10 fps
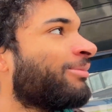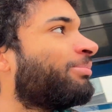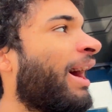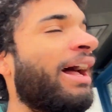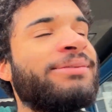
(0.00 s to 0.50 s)

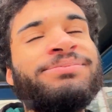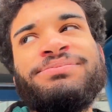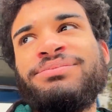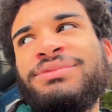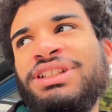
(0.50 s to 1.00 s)
But,
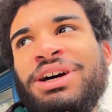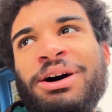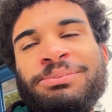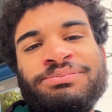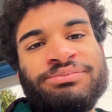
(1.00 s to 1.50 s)
you
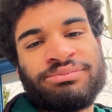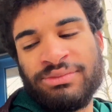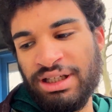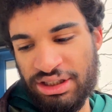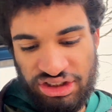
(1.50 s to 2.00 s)
know,
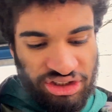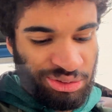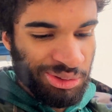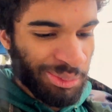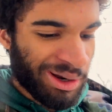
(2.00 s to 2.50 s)
it's a
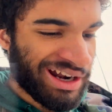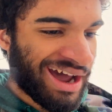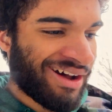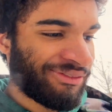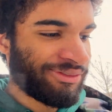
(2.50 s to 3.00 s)
cool
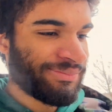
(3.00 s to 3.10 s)
one-off.